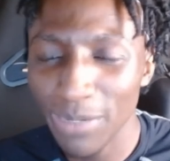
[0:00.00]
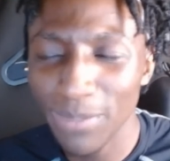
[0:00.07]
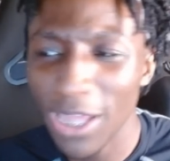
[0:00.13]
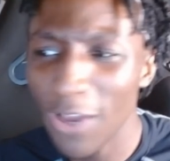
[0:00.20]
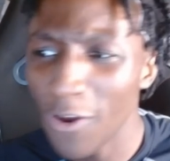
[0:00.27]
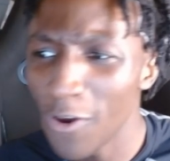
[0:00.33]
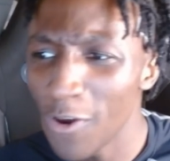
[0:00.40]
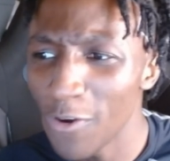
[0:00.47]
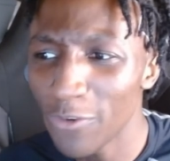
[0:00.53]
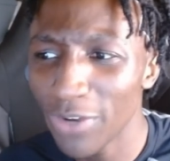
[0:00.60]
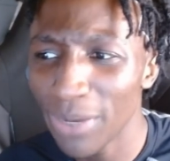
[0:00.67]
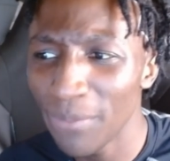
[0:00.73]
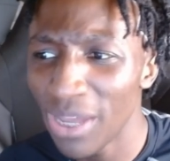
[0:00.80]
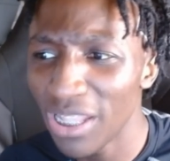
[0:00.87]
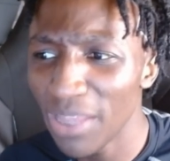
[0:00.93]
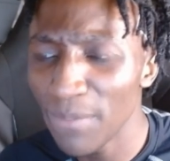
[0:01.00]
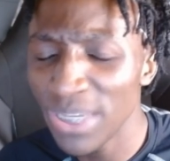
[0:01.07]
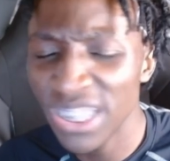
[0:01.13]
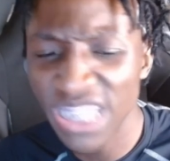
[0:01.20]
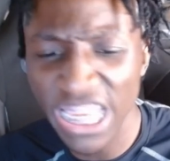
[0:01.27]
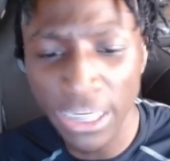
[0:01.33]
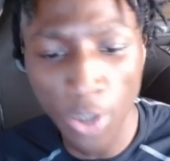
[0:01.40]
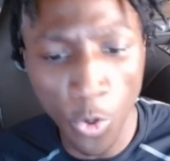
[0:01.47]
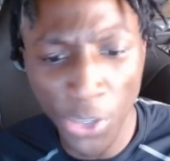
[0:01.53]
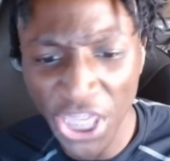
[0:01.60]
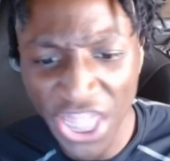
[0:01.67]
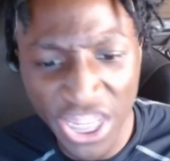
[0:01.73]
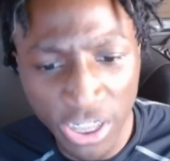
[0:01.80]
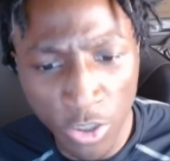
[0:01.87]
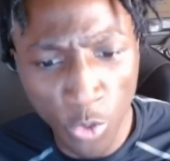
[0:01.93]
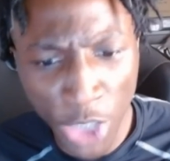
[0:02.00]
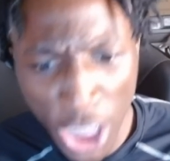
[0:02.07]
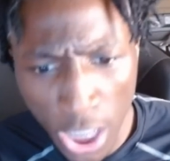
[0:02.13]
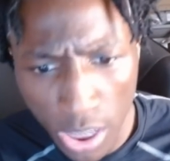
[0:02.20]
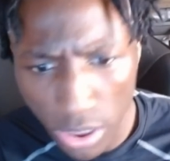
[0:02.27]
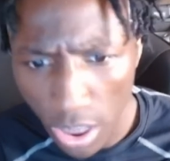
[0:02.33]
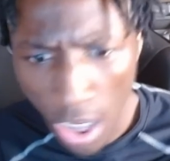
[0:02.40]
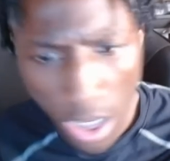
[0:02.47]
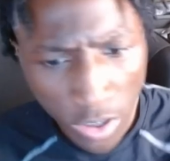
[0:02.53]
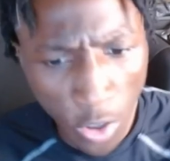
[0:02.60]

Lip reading: I'm like, oh, grandma, let me see. No kids, no kids,